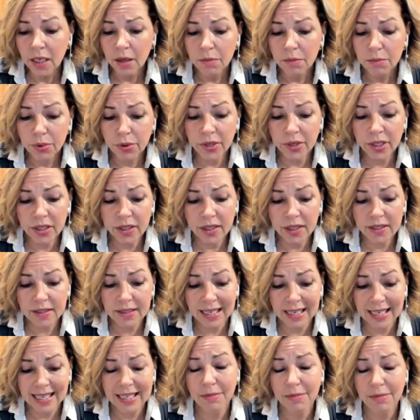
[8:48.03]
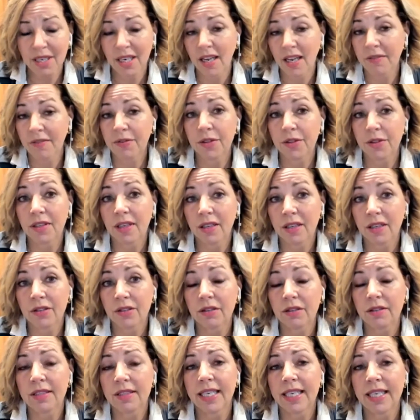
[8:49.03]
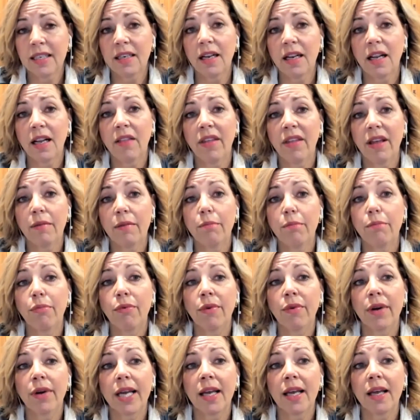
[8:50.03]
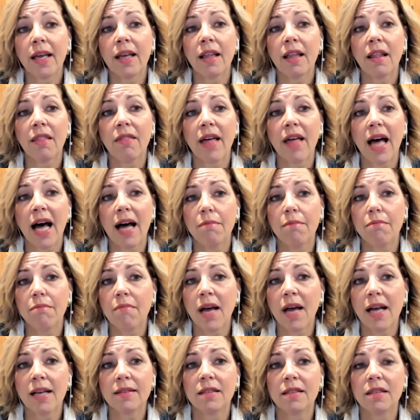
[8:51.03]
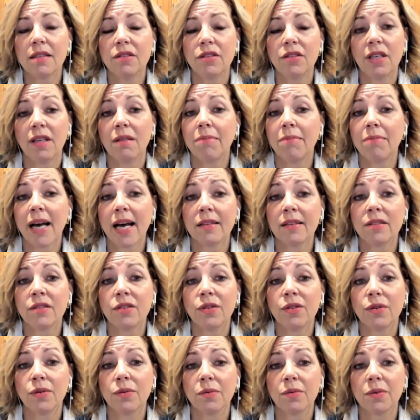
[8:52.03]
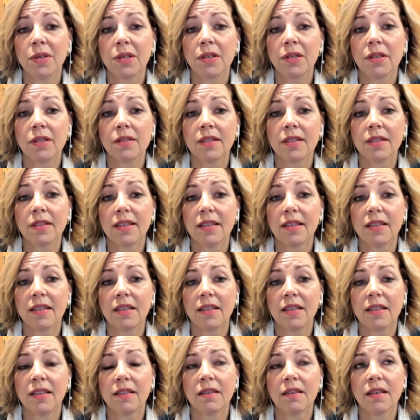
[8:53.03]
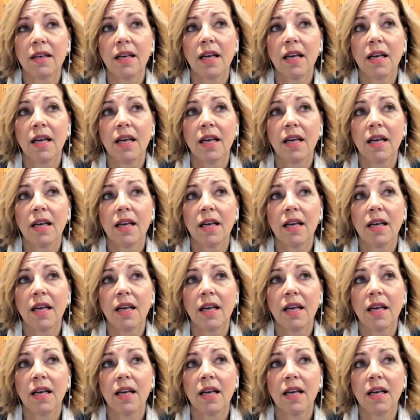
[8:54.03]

put the time and effort to understand it and then bring that messaging back to the world in a